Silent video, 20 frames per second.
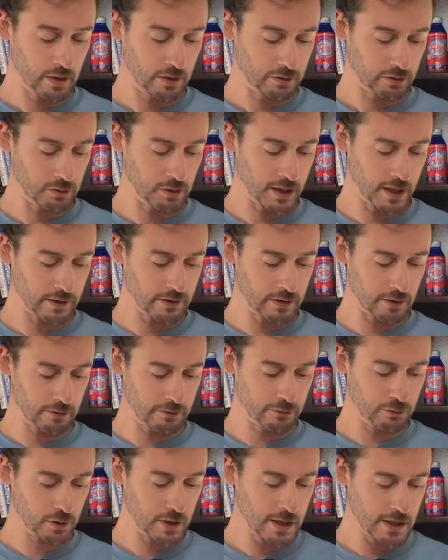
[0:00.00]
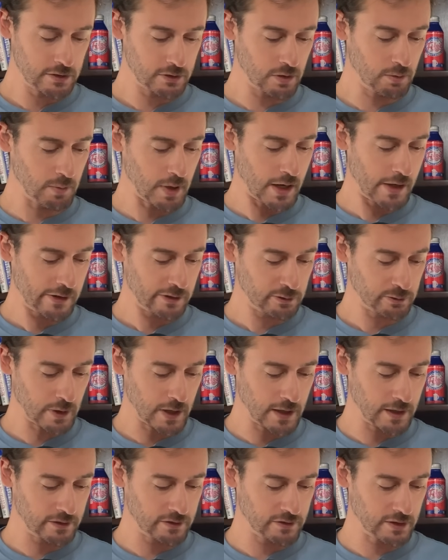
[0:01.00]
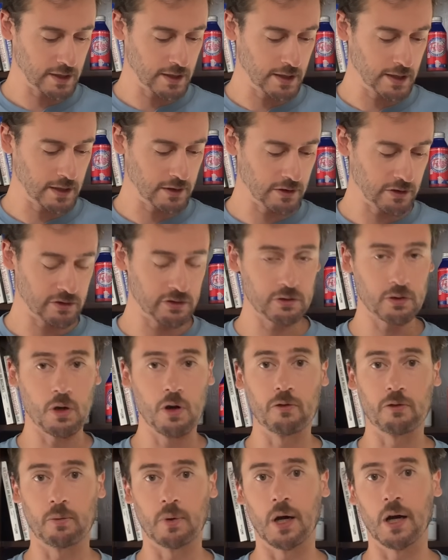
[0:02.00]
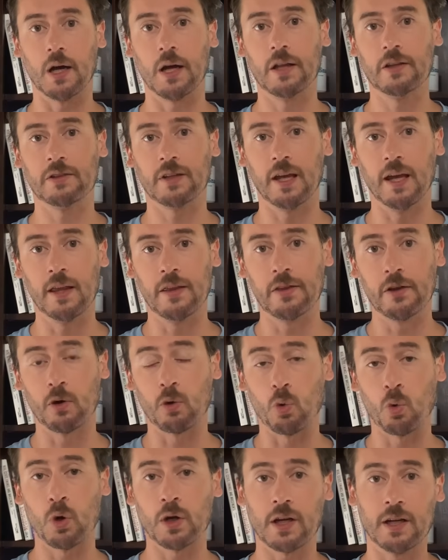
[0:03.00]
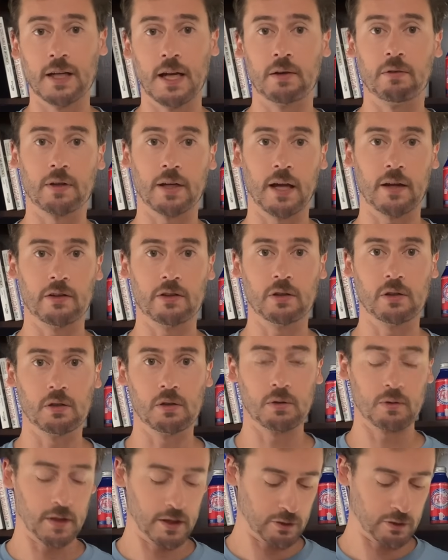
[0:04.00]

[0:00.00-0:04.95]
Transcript: So you get the freeze from Eithras and then the slow from Haunt, and the Horde can never get to you.